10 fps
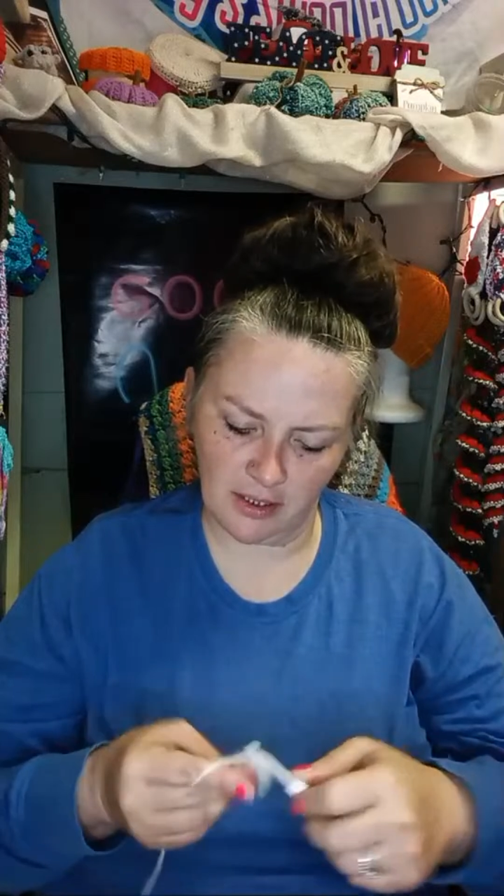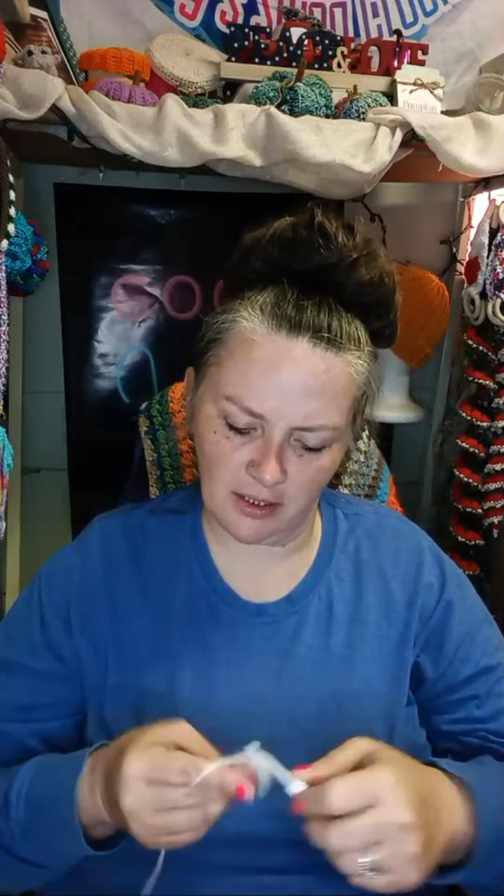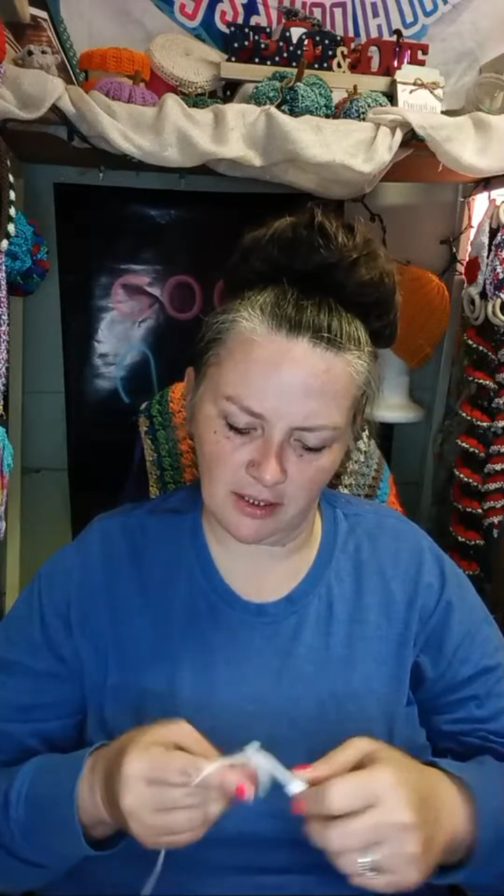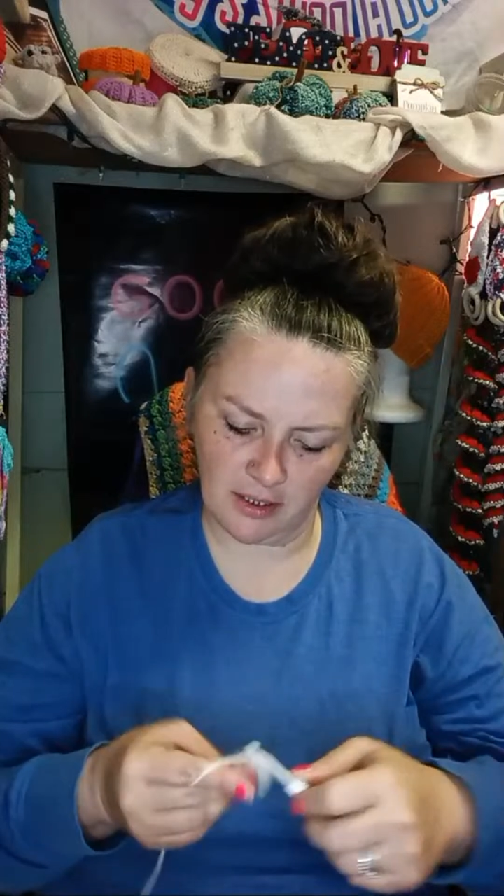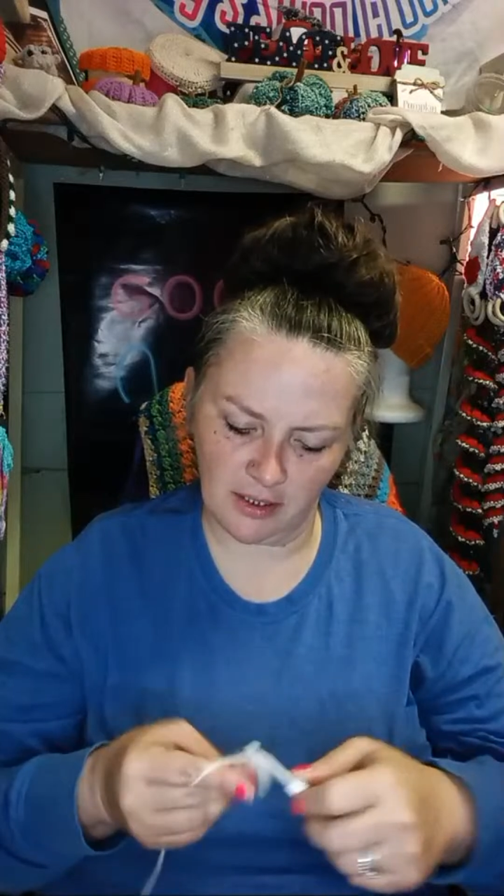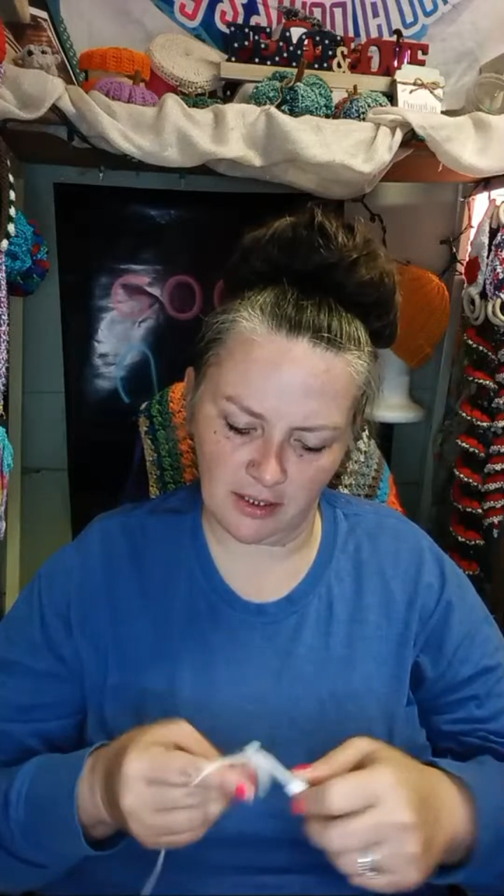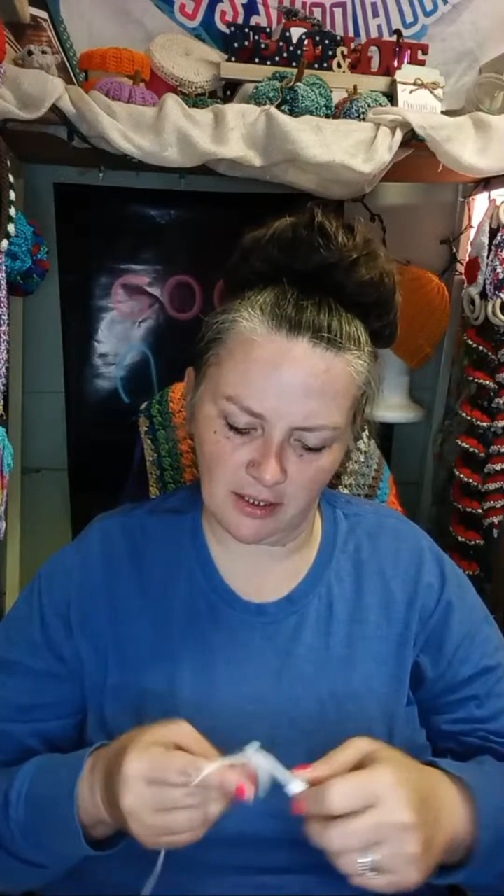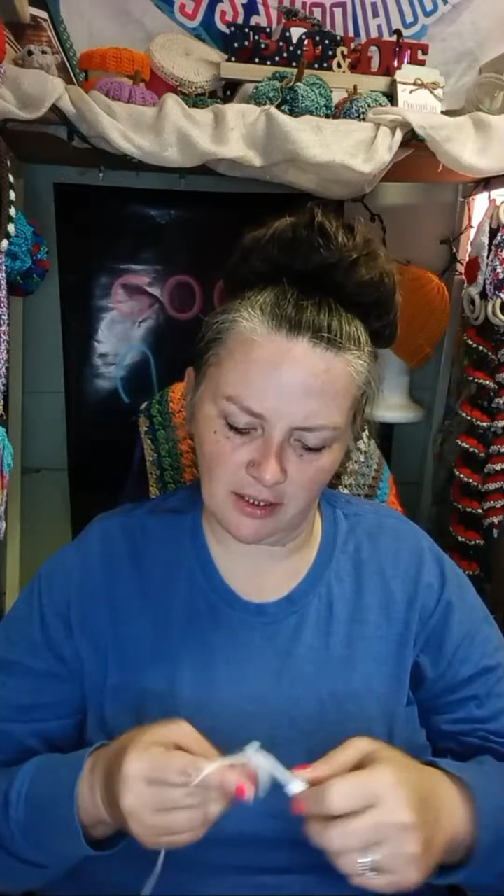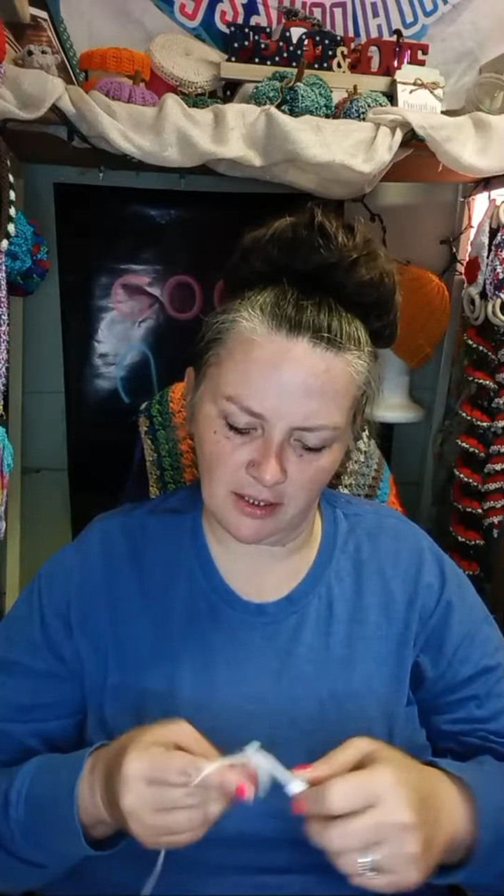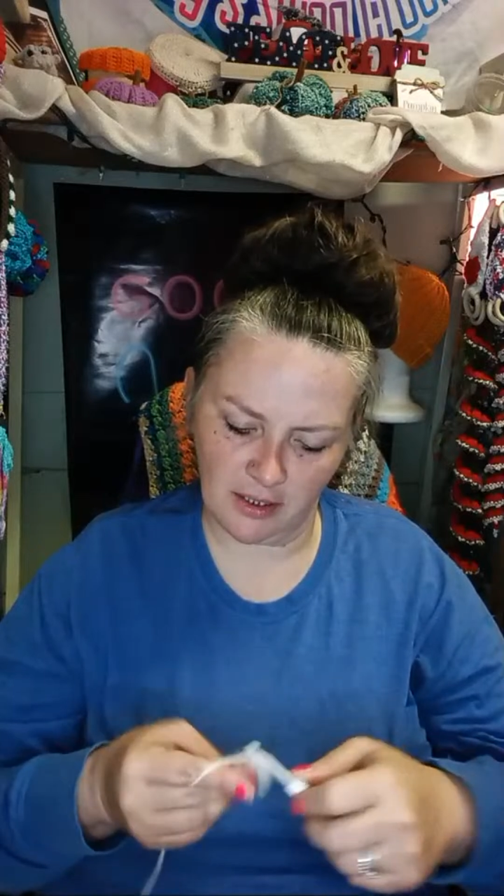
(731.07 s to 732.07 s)
advertise
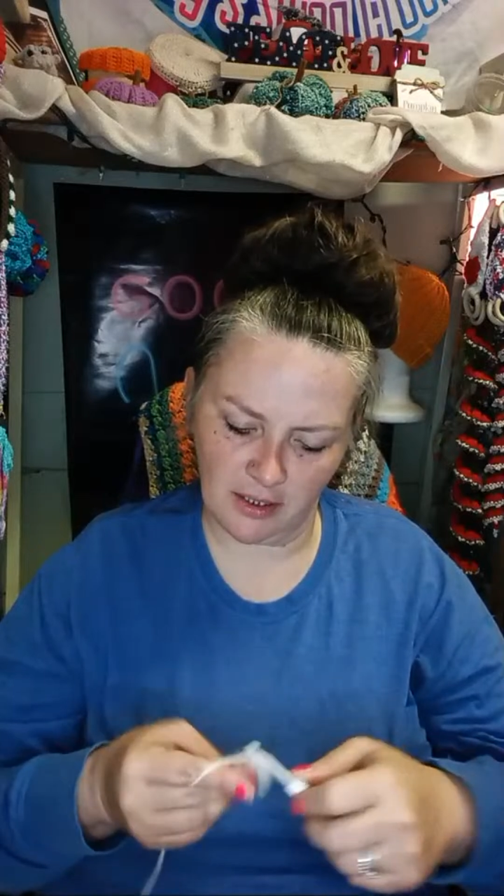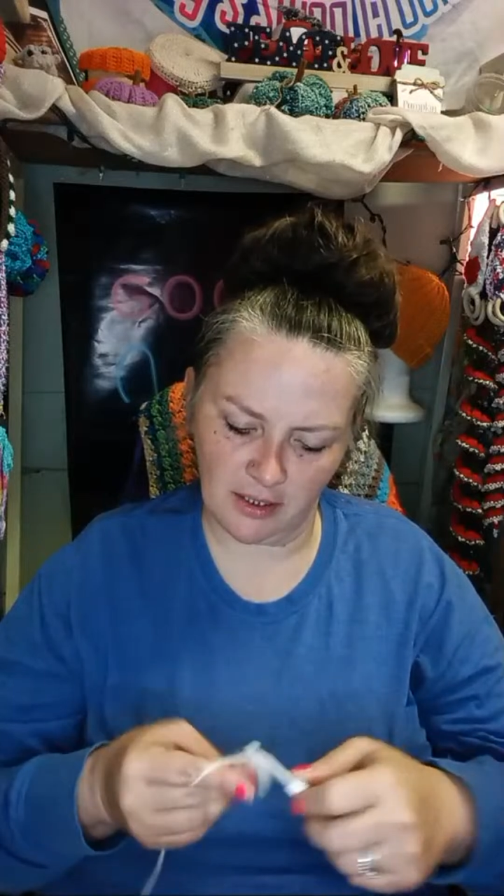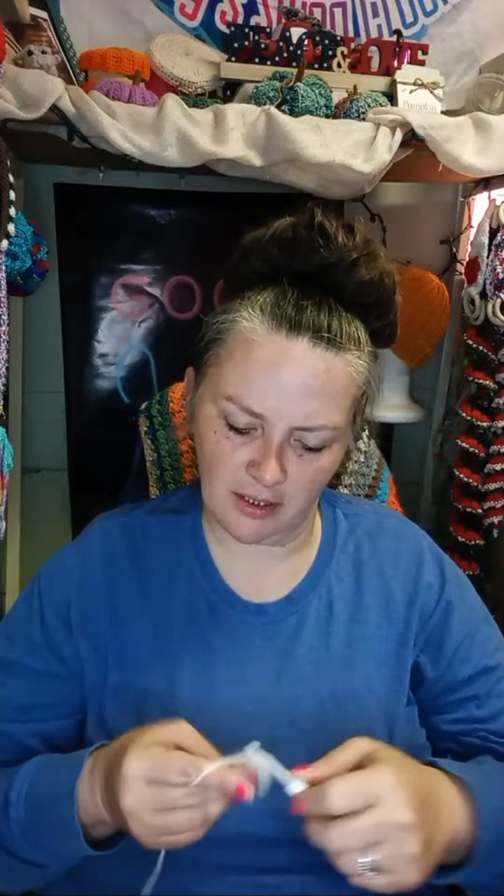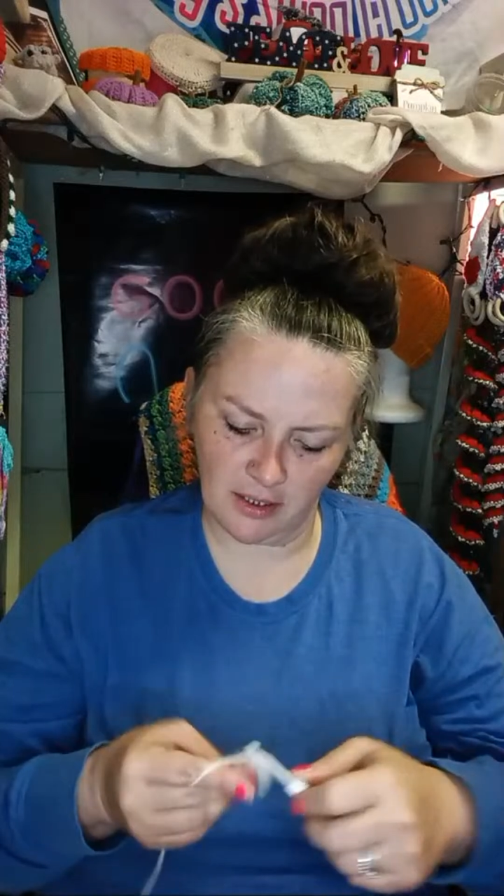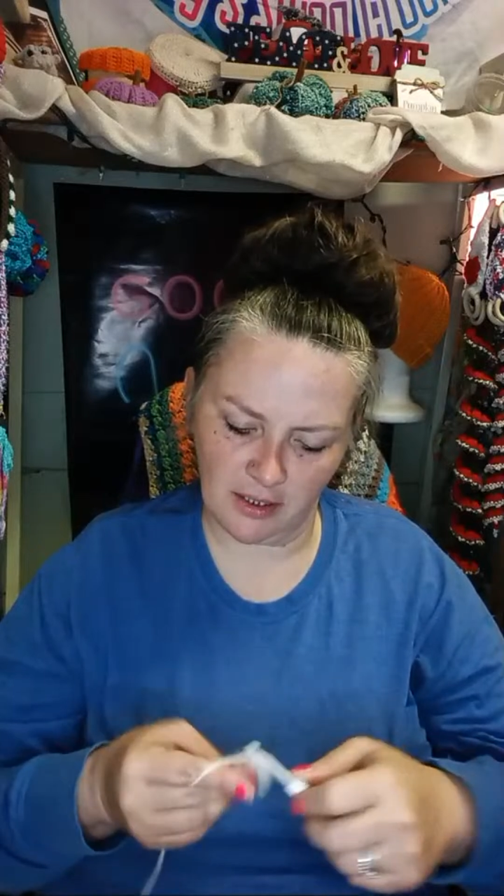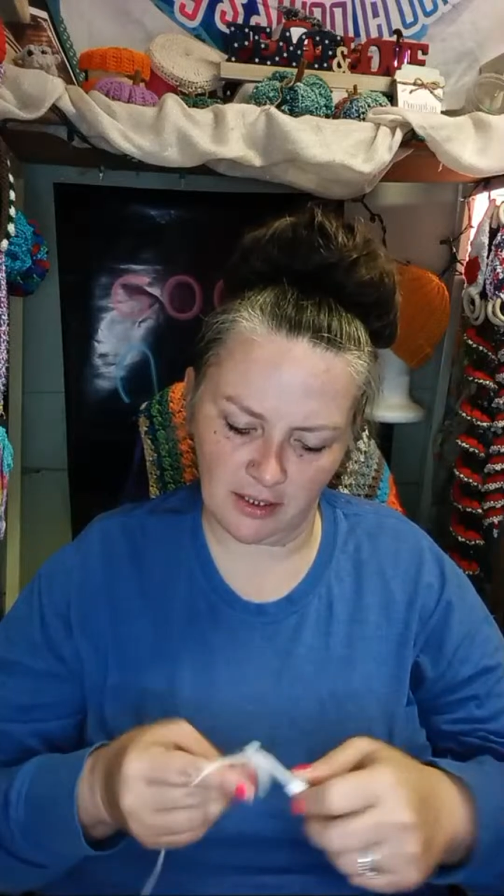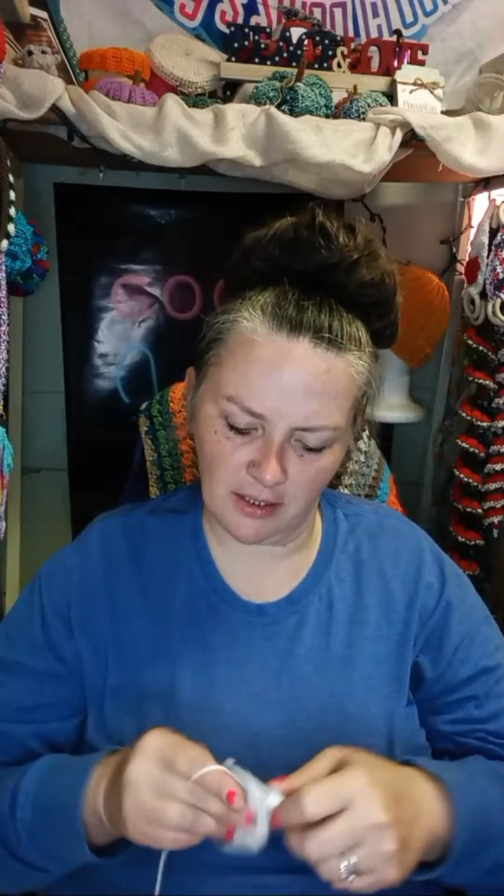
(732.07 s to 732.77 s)
this out, and